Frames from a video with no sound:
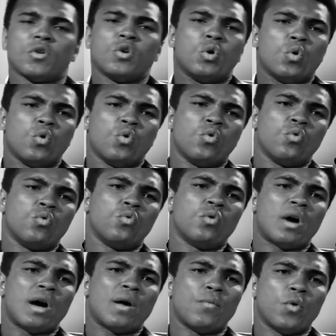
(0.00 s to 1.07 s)

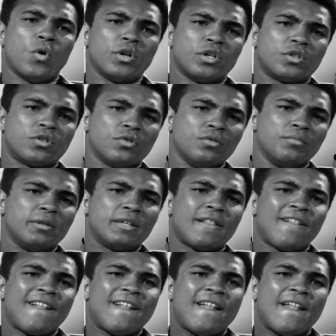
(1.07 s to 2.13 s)
Oh, I wanted to, but
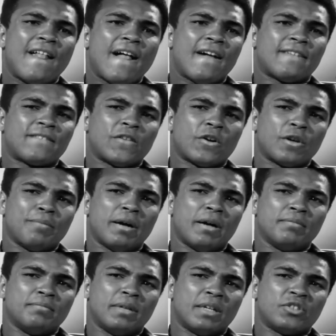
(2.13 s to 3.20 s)
I thought
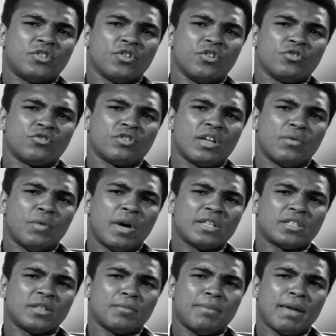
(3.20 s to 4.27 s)
about my children. I
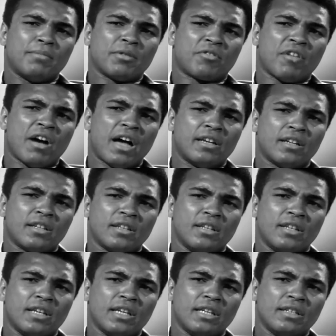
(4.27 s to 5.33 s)
watched the baby crying the other
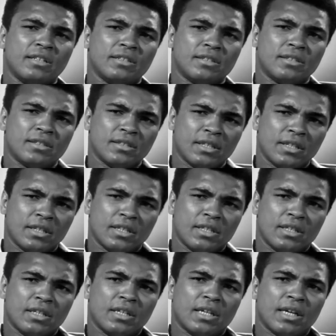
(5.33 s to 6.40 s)
day,
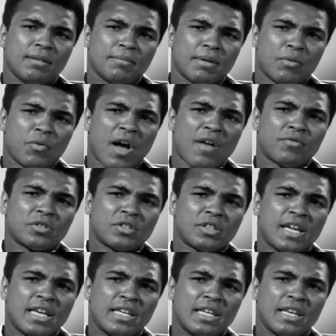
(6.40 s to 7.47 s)
and my wife was
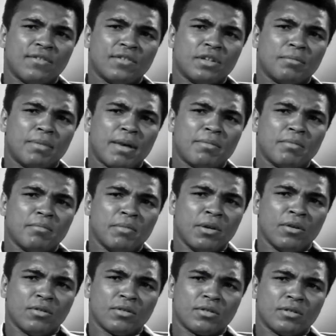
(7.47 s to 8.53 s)
late giving the baby
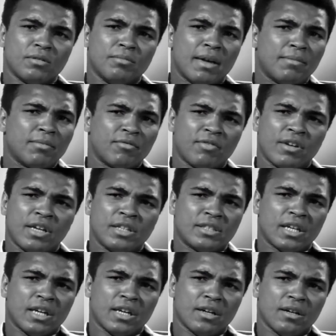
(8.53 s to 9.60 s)
milk, and the baby
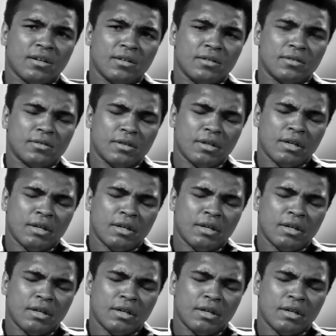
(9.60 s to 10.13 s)
raised hell.